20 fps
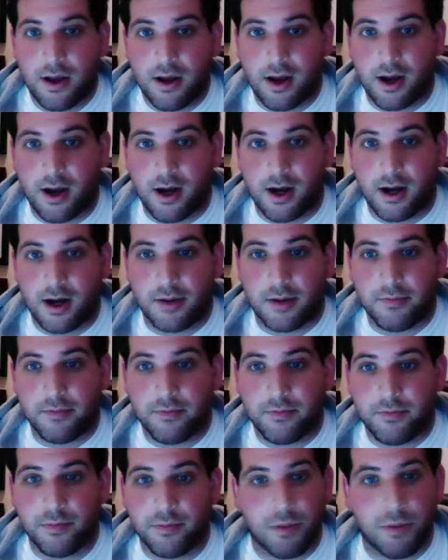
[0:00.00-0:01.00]

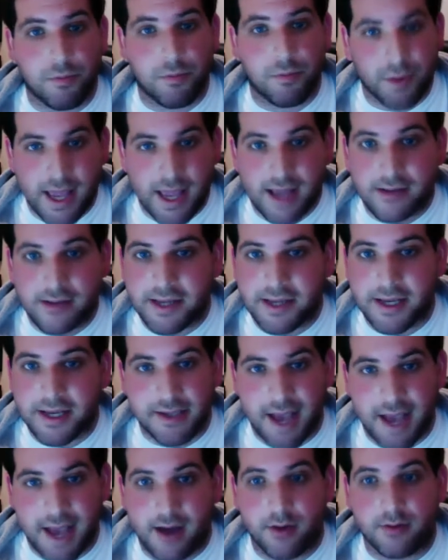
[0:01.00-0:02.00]
But Blake
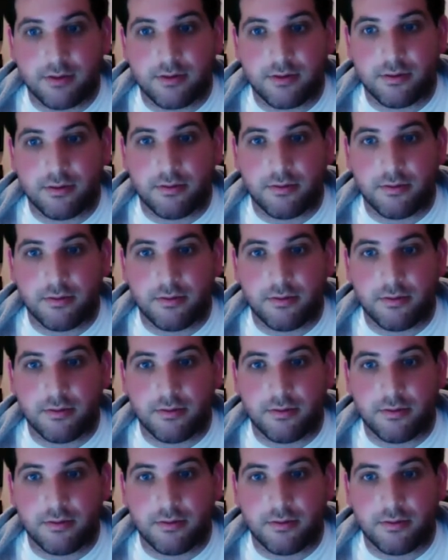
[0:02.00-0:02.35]
leaks out